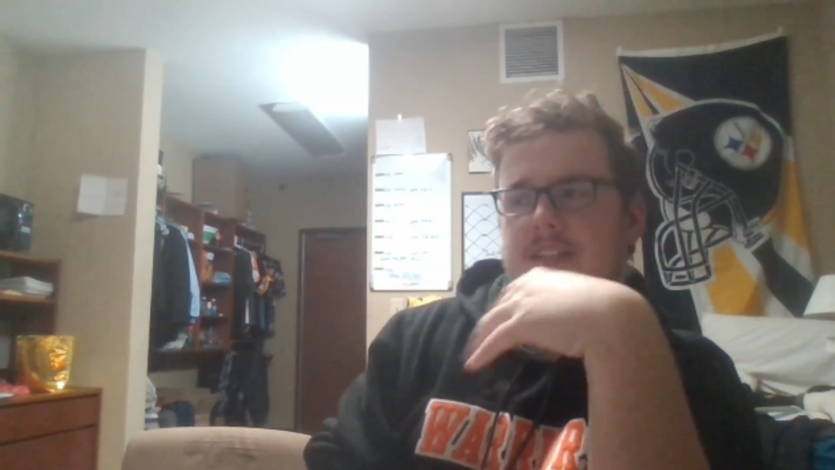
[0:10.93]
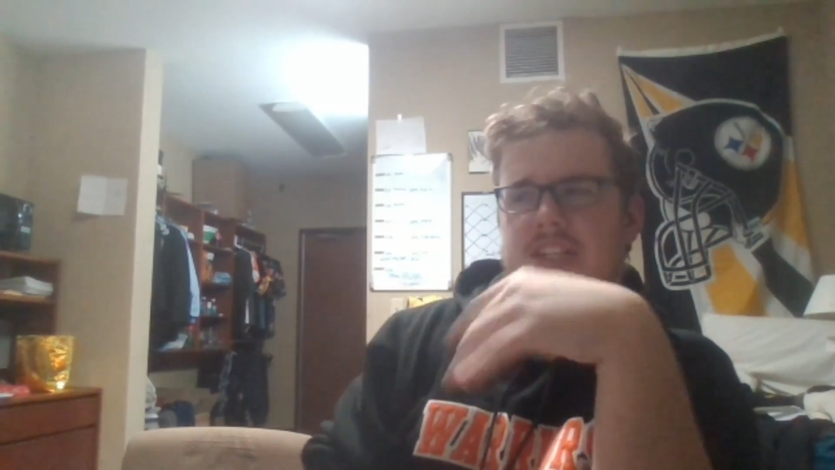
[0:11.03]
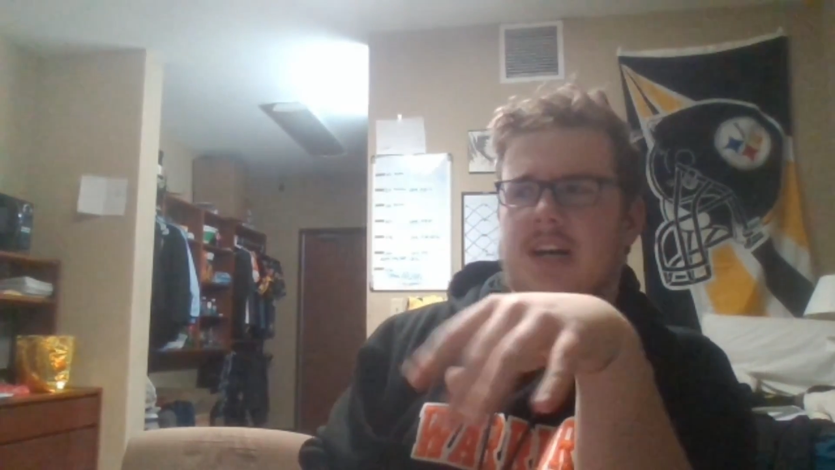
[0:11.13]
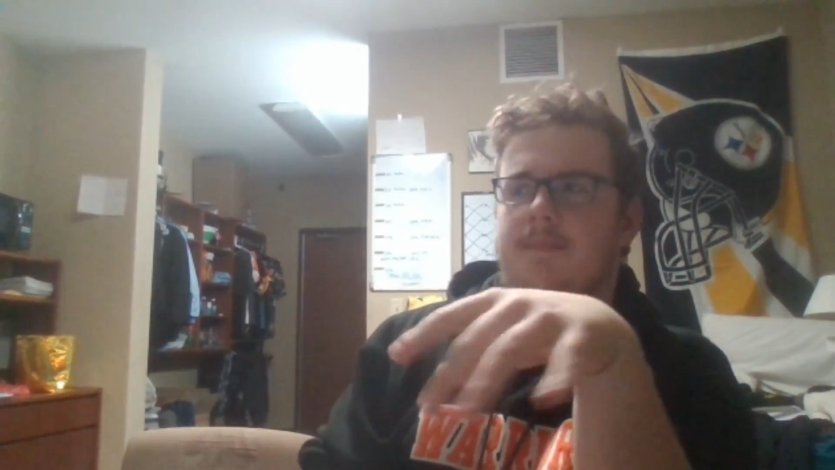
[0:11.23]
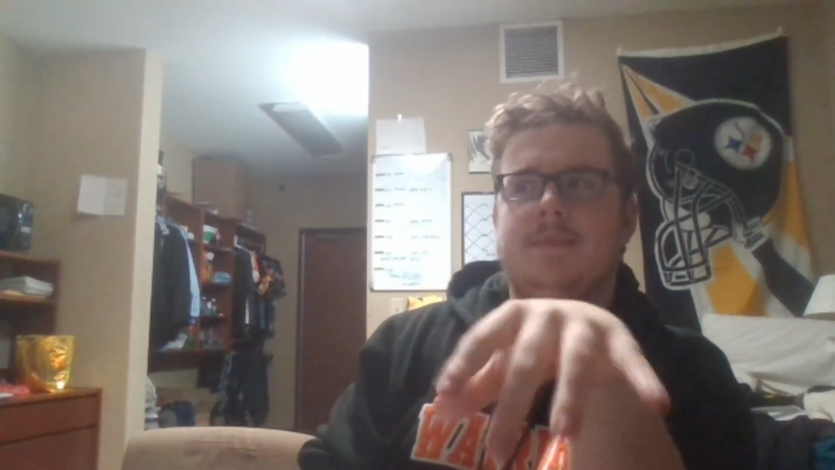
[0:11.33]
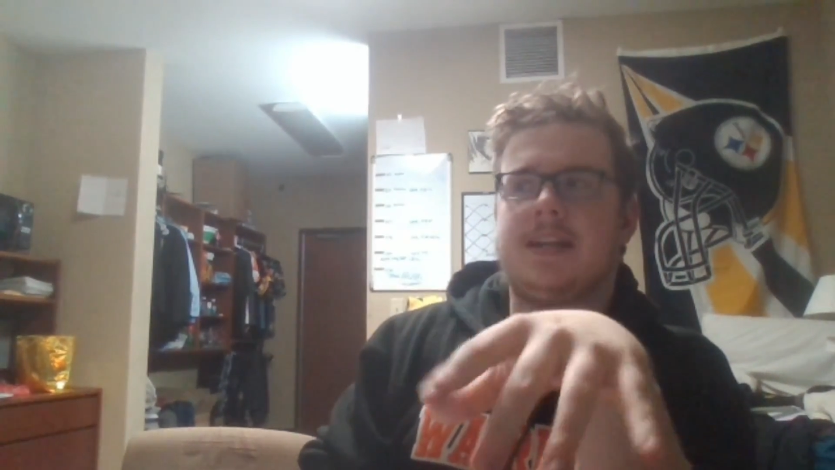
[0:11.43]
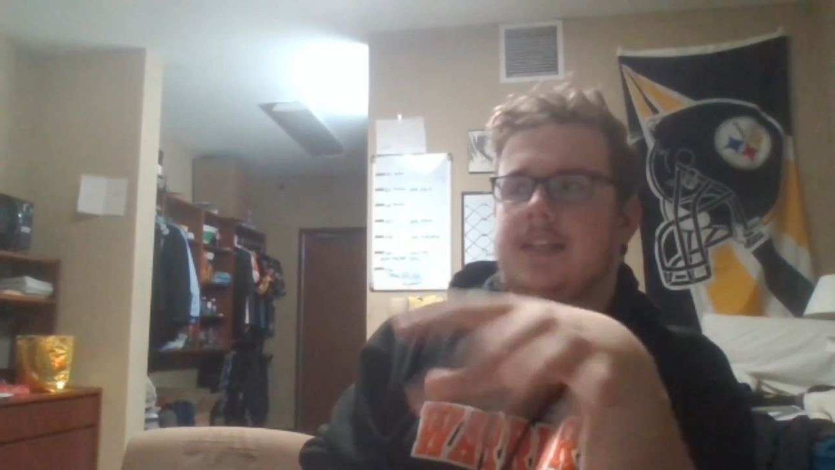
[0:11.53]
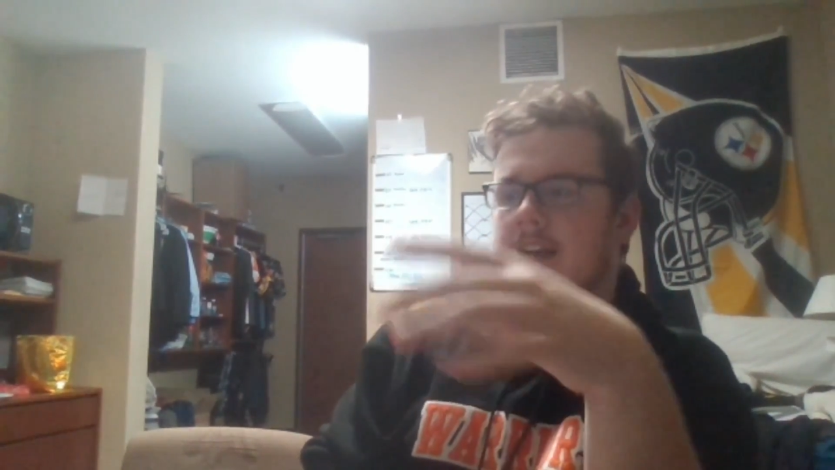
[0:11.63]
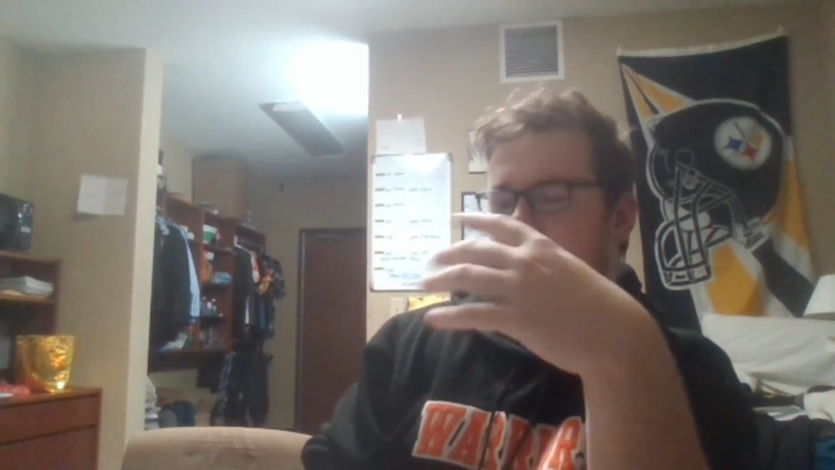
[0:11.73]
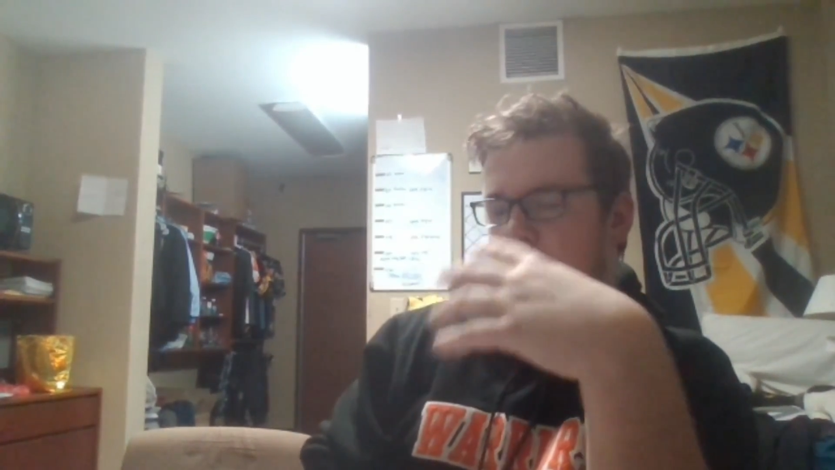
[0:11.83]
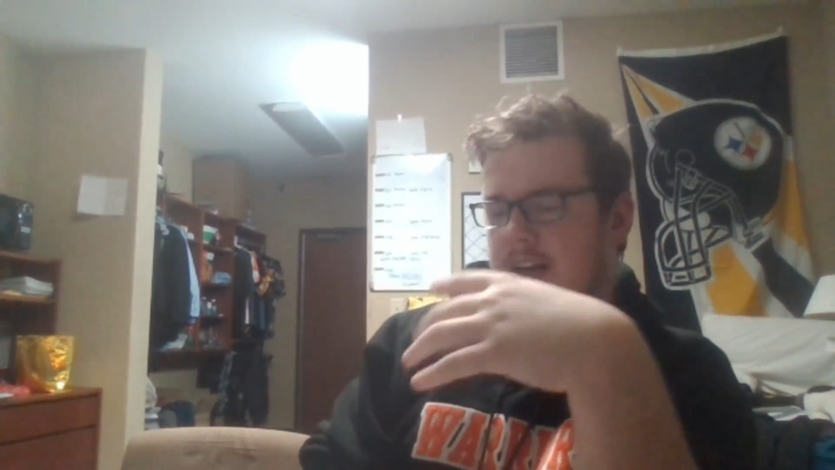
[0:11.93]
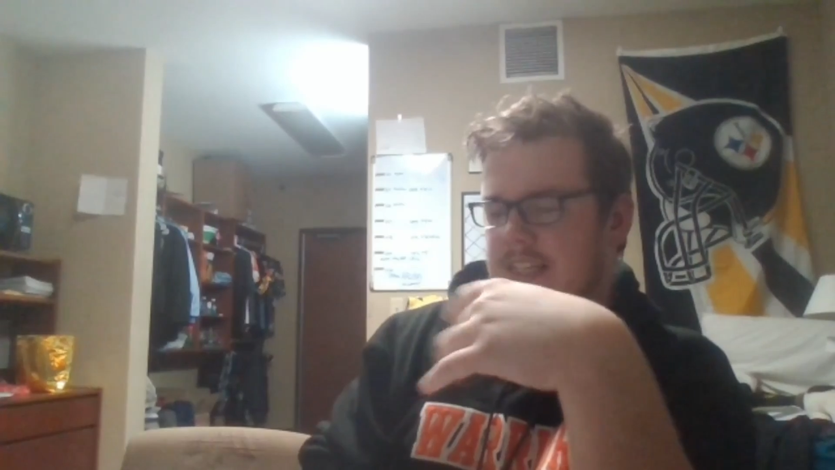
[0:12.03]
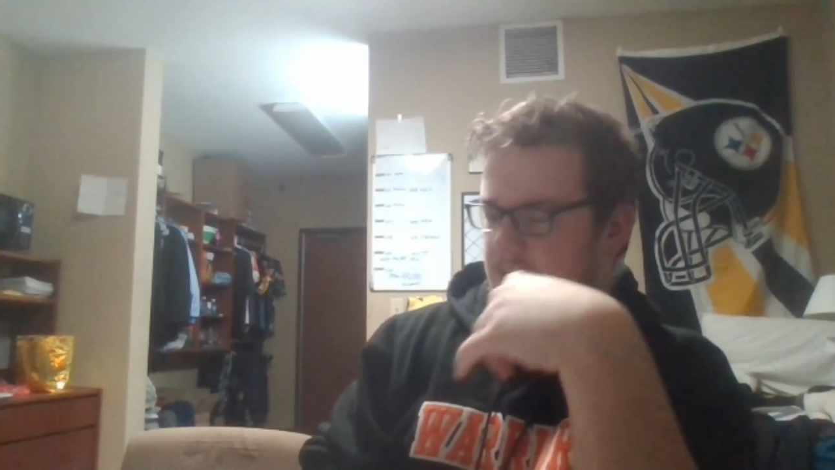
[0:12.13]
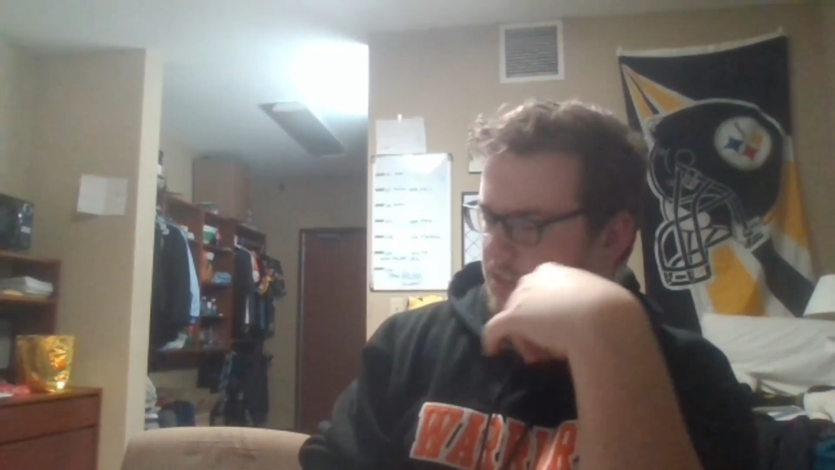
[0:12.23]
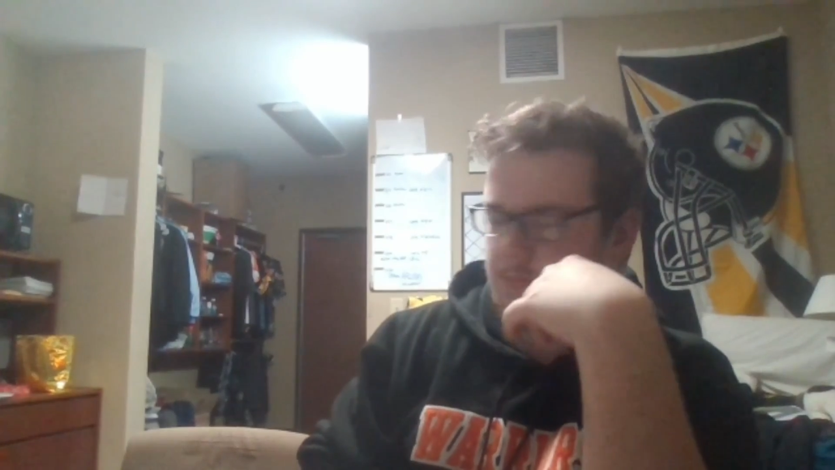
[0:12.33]
just a couple minutes here,
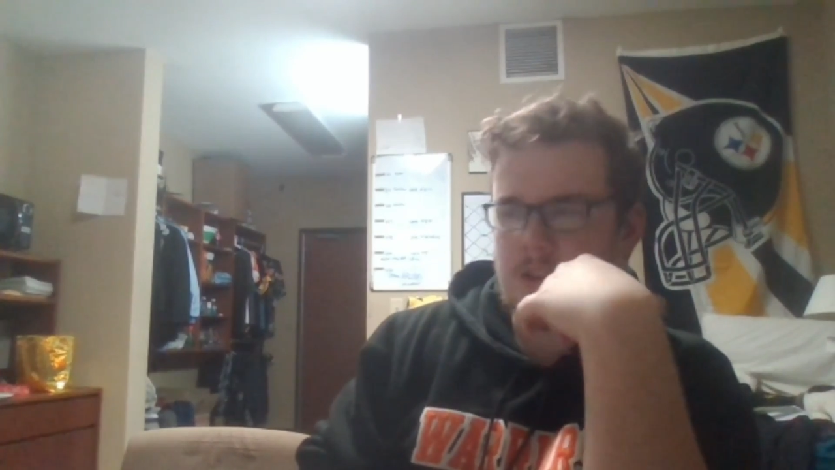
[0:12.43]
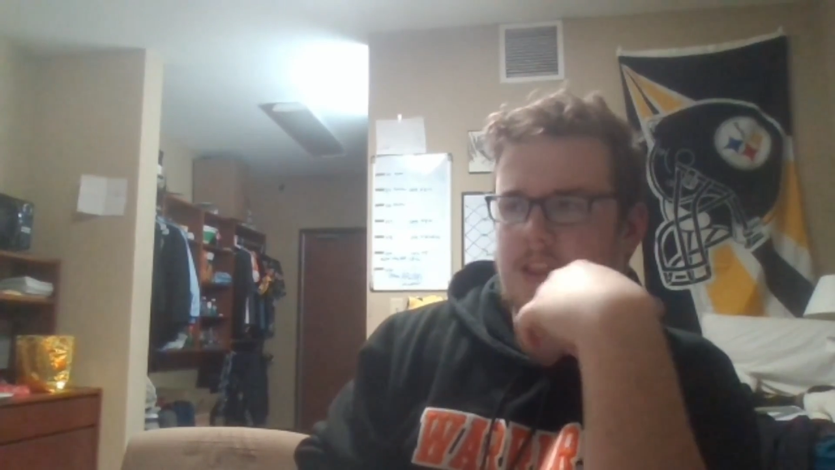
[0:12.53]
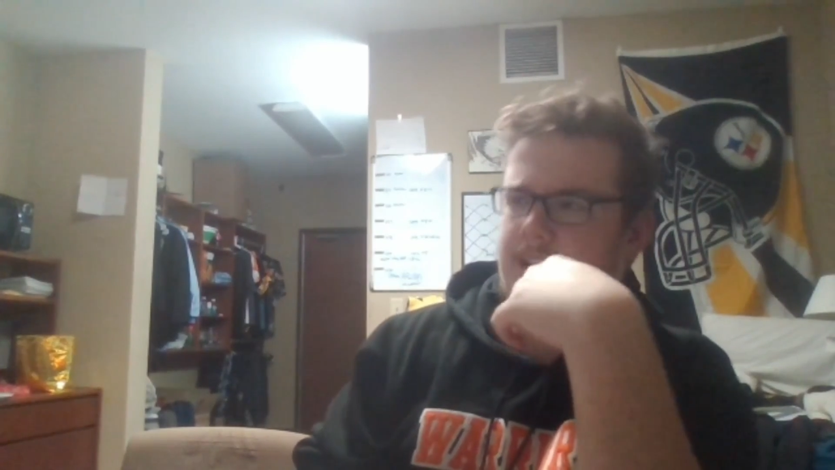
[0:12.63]
break down some of the